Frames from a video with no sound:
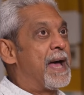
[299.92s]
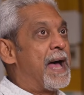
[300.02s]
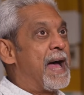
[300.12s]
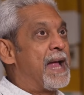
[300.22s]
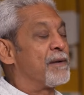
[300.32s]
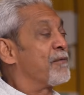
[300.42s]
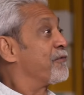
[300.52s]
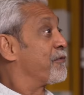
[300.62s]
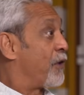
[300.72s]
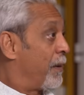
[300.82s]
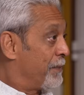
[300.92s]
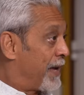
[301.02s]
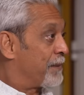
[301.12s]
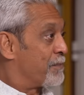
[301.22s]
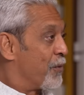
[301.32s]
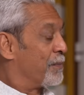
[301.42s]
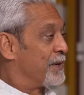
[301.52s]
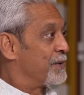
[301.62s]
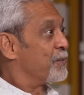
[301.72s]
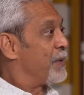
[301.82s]
And from that
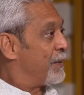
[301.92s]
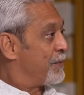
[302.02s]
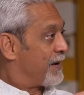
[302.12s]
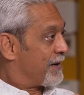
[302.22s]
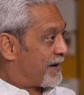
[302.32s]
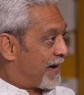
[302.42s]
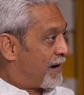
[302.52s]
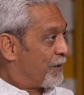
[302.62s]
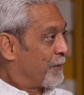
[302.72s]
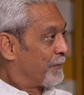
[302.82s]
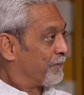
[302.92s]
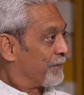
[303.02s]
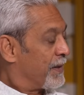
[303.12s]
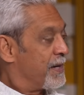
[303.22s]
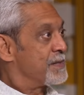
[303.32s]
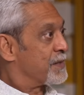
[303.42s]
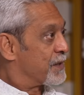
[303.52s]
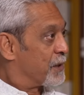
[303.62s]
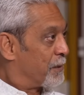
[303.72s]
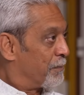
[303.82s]
moment to where we are now is a
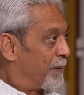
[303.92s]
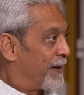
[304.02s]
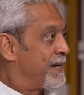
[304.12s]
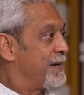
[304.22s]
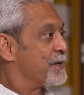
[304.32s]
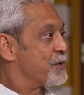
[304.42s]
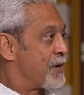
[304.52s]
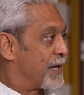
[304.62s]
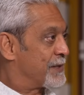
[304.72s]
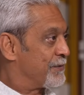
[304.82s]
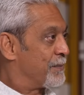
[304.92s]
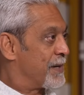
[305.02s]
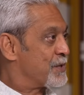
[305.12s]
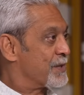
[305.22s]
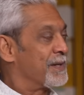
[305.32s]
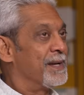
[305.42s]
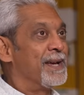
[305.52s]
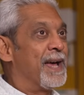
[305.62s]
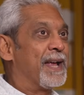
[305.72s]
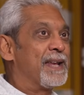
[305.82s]
complete transformation.
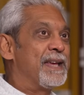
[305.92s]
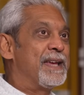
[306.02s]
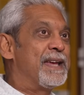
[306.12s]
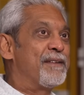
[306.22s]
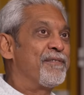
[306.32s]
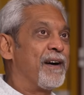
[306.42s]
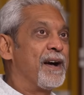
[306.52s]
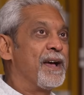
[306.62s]
And if